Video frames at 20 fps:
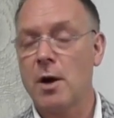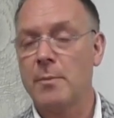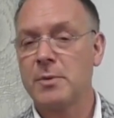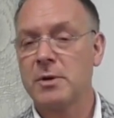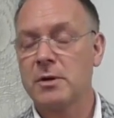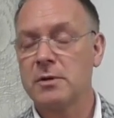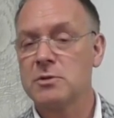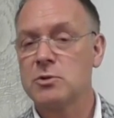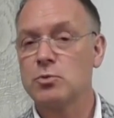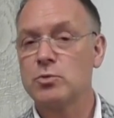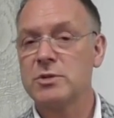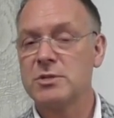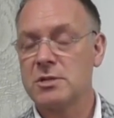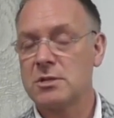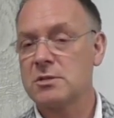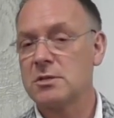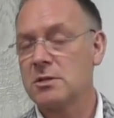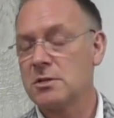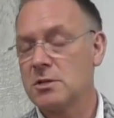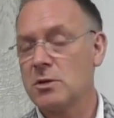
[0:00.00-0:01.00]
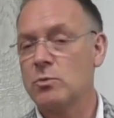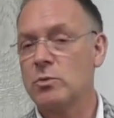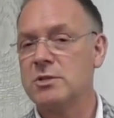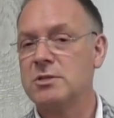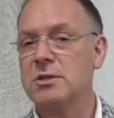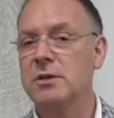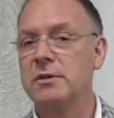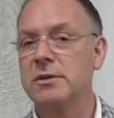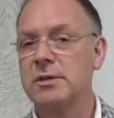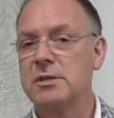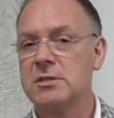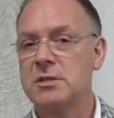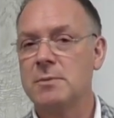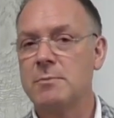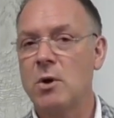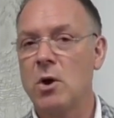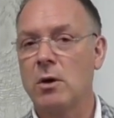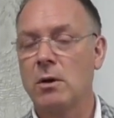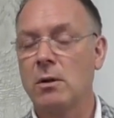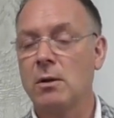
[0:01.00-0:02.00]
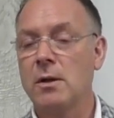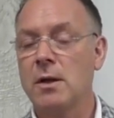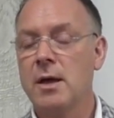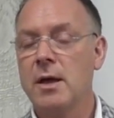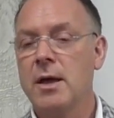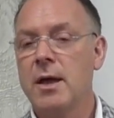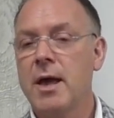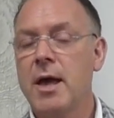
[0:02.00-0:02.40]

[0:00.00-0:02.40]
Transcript: Hopkins resistance and resiliency model.